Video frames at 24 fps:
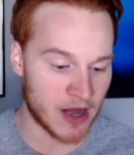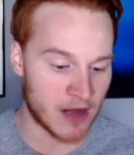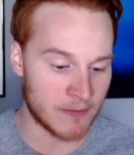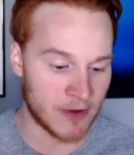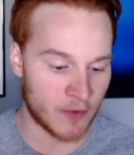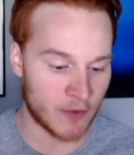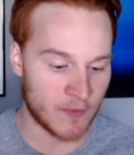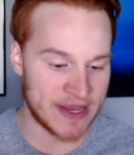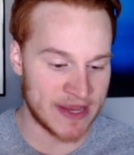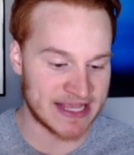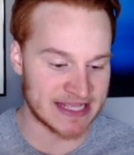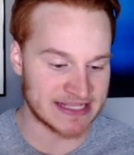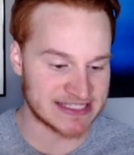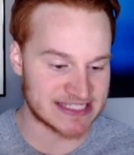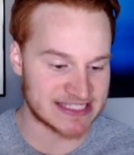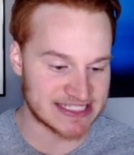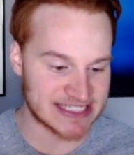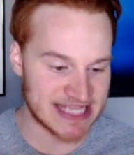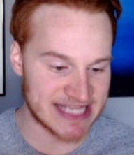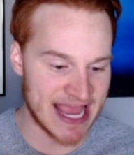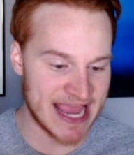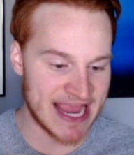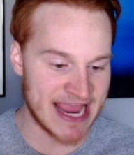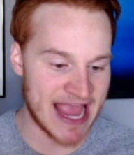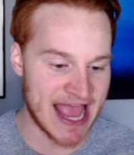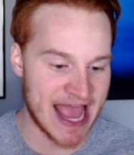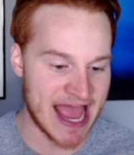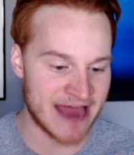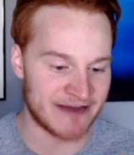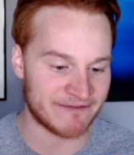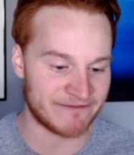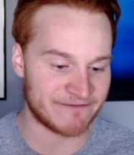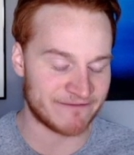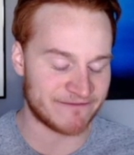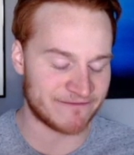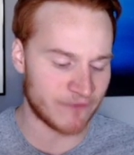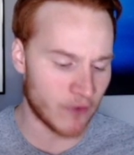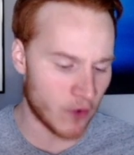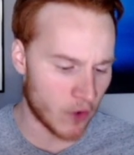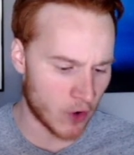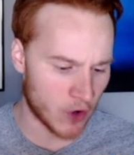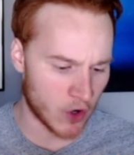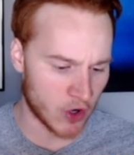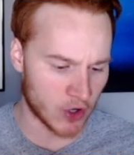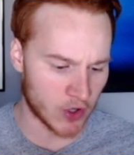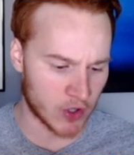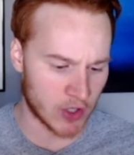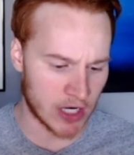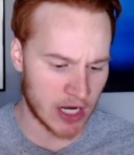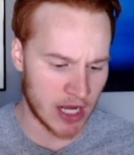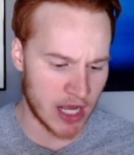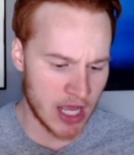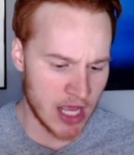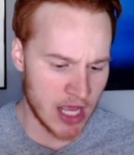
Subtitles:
but we can stay at four."